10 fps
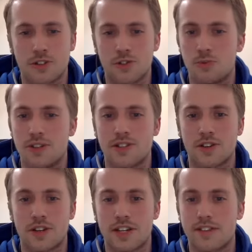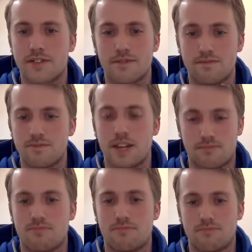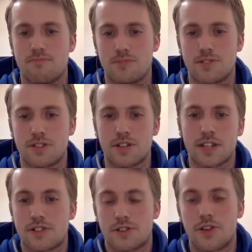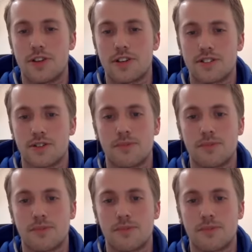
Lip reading: your wrists are going to get, start hurting. So.